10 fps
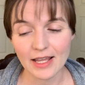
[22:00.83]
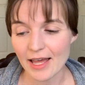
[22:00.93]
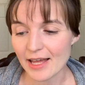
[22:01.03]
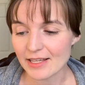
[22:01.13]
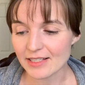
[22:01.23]

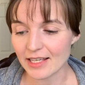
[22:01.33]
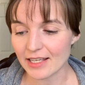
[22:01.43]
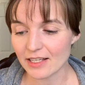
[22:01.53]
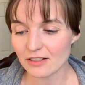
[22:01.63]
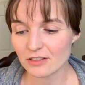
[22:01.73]
as I
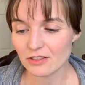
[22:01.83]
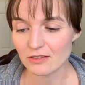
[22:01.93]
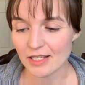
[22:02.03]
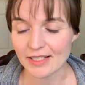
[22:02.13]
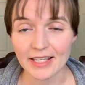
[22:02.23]
get
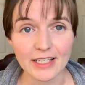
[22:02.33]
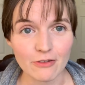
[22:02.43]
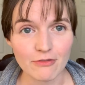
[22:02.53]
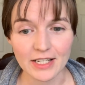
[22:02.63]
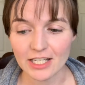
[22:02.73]

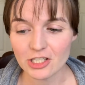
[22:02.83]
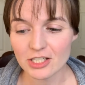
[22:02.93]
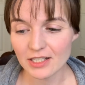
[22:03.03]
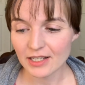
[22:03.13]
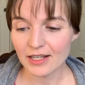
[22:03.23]
it finished.
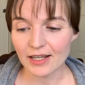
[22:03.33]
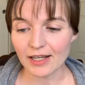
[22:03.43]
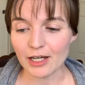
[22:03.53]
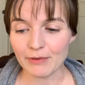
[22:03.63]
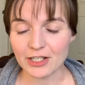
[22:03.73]
I